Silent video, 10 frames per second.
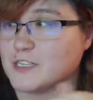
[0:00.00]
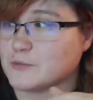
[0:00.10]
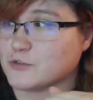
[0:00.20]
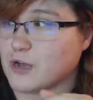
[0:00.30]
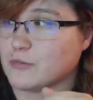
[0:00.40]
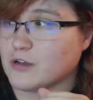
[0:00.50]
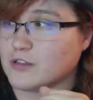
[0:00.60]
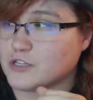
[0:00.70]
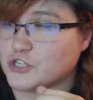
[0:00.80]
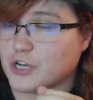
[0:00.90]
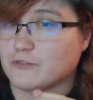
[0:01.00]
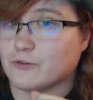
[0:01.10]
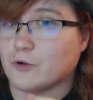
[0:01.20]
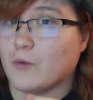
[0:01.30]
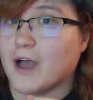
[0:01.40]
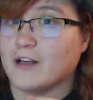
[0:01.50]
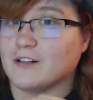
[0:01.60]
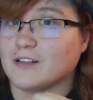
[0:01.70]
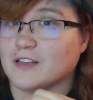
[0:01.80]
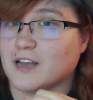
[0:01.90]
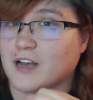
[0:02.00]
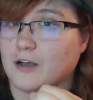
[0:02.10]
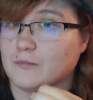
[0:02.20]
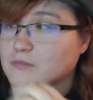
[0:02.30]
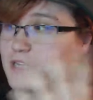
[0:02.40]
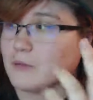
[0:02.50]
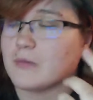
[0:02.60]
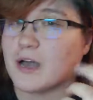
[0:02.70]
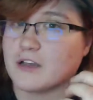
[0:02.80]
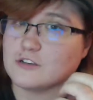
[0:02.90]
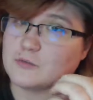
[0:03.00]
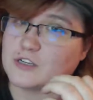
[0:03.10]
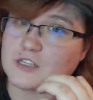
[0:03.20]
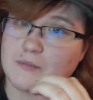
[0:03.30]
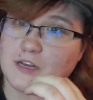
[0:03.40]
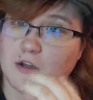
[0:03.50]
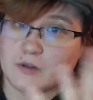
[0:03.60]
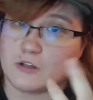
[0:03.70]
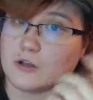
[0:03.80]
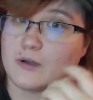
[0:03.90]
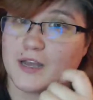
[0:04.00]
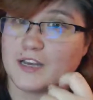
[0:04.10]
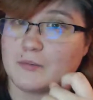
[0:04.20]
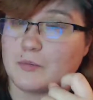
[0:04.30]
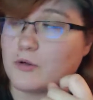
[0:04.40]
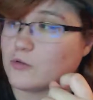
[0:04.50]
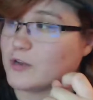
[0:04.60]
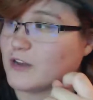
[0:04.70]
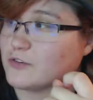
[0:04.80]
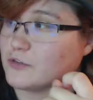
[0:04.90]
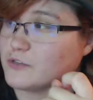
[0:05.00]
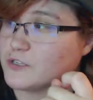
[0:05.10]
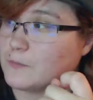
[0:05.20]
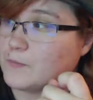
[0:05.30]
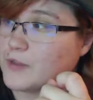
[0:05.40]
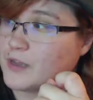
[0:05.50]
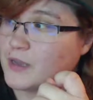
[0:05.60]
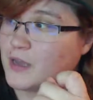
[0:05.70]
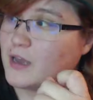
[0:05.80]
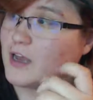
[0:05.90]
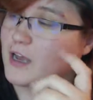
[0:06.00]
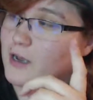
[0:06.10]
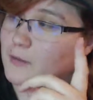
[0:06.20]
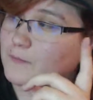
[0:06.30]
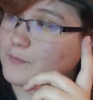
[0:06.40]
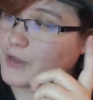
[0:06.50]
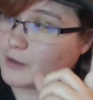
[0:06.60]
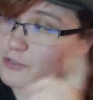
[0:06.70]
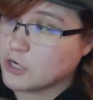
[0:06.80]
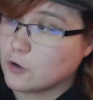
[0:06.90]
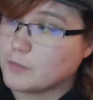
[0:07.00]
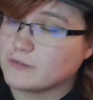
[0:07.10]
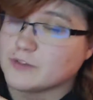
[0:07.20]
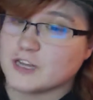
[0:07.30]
have been a subscriber on this channel for a while, come by on Twitch, let me know, and I'll go ahead and name a Pokemon after you two. I was hoping